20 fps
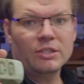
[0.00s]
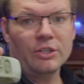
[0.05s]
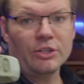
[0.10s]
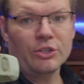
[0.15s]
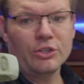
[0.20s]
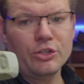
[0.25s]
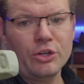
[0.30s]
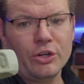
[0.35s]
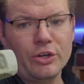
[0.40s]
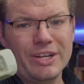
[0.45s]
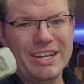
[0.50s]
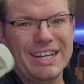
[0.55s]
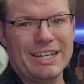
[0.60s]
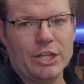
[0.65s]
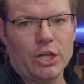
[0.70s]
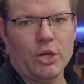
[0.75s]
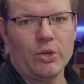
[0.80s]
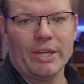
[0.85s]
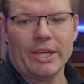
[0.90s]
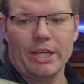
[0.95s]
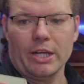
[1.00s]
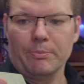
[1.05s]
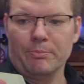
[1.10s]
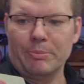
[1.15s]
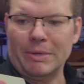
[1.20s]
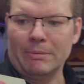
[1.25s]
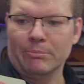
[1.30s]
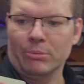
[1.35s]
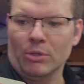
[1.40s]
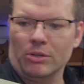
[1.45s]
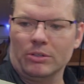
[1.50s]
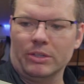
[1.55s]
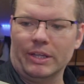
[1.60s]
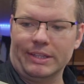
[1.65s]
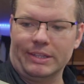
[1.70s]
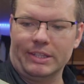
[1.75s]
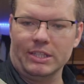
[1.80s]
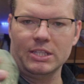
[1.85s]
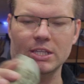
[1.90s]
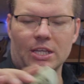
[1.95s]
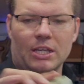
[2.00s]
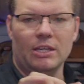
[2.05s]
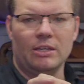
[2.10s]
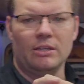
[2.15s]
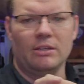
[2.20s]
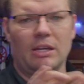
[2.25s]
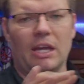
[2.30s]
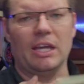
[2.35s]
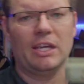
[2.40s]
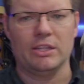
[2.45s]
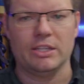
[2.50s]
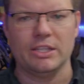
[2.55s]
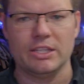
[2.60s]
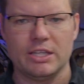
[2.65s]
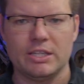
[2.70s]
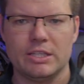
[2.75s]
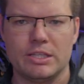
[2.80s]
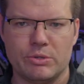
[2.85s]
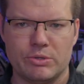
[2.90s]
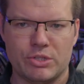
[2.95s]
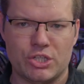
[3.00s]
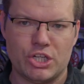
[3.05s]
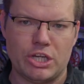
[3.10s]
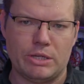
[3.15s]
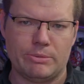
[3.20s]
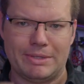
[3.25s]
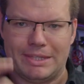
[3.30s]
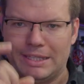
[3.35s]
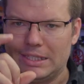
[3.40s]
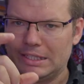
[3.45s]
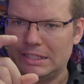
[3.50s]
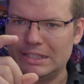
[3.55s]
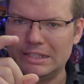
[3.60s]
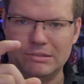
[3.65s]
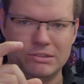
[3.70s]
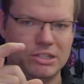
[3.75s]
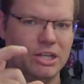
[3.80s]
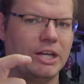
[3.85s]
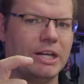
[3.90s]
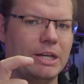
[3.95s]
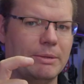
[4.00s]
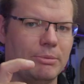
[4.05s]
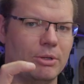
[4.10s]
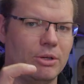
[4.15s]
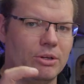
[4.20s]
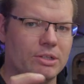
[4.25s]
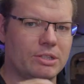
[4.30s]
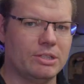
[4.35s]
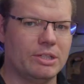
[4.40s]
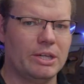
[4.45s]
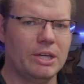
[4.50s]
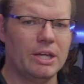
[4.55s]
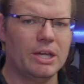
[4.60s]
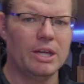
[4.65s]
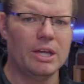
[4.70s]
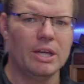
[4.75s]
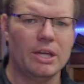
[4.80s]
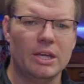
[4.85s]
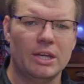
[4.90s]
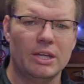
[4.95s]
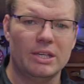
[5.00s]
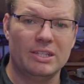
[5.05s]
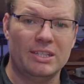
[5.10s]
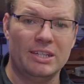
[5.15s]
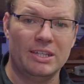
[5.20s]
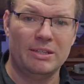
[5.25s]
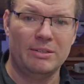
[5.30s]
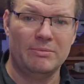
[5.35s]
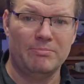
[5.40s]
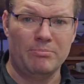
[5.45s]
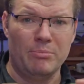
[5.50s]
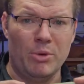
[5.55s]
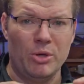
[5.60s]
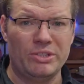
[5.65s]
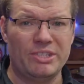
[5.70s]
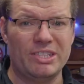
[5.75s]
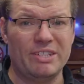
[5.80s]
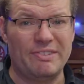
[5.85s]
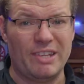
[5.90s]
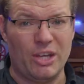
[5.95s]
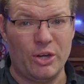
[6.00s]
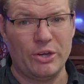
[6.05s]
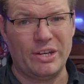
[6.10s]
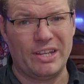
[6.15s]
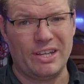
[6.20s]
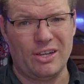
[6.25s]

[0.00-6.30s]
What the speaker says: you don't need to go and get a big block like this. I got this because it was cheaper than the little tiny blocks. See, most of the honing